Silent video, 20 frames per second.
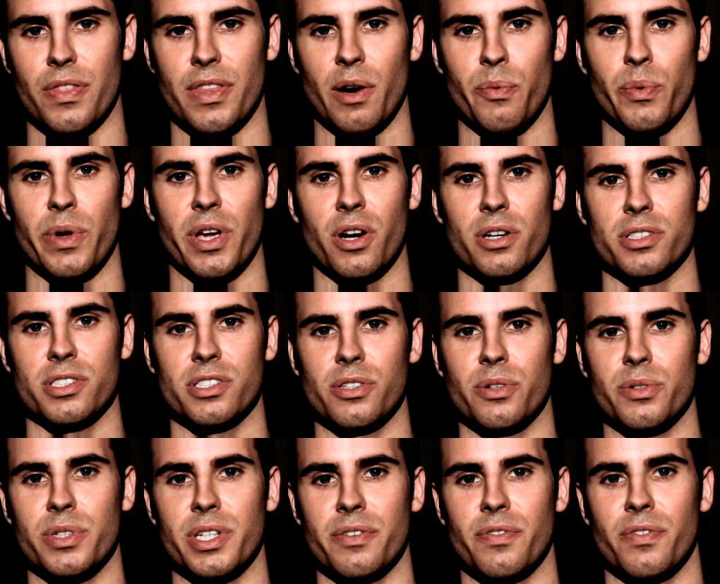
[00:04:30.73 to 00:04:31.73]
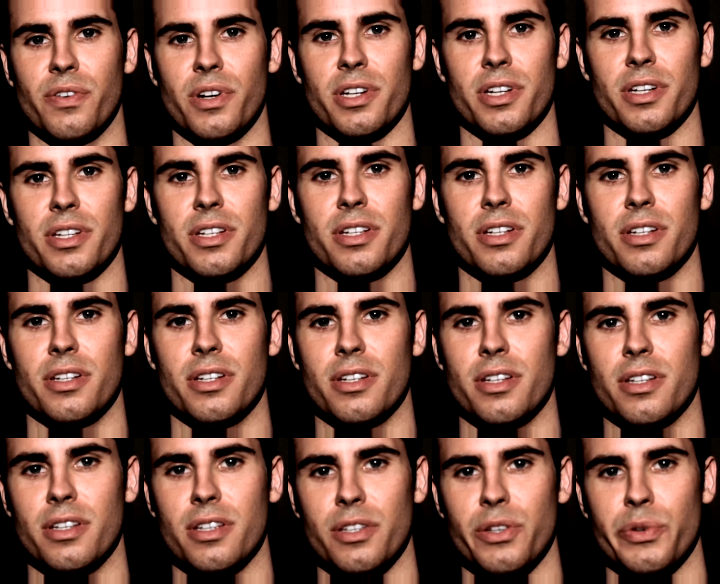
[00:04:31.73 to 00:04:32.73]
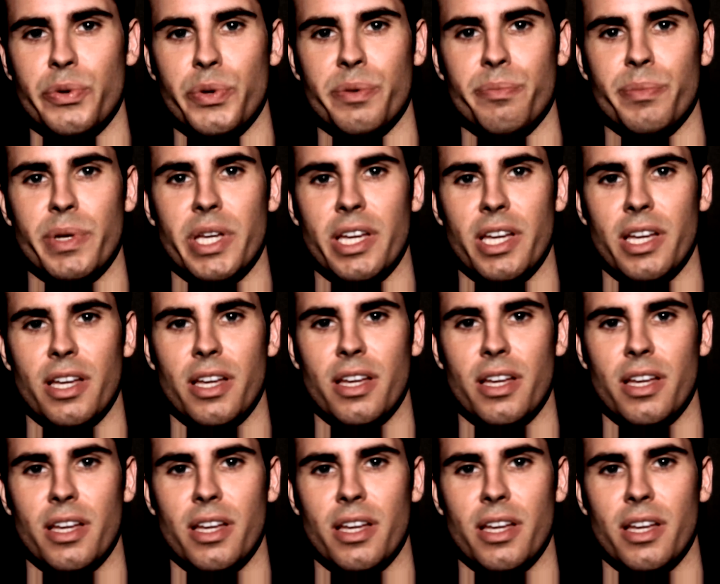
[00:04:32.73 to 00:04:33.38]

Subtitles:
that we aren't so different, you and me.